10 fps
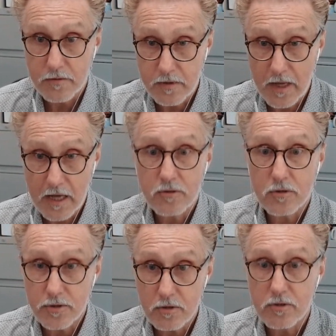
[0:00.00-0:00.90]

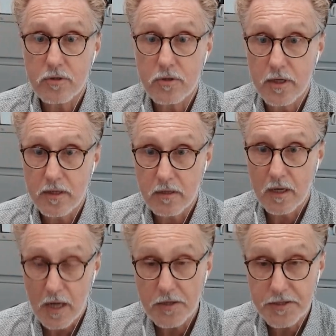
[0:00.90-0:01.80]
natural, social,
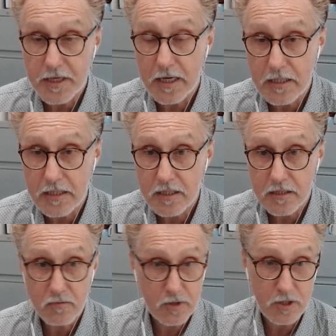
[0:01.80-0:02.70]
and health
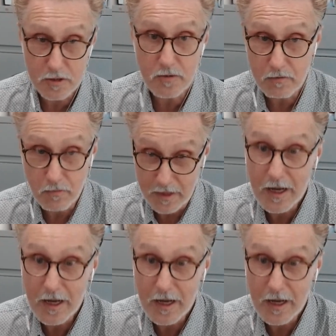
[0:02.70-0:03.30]
sciences, which is the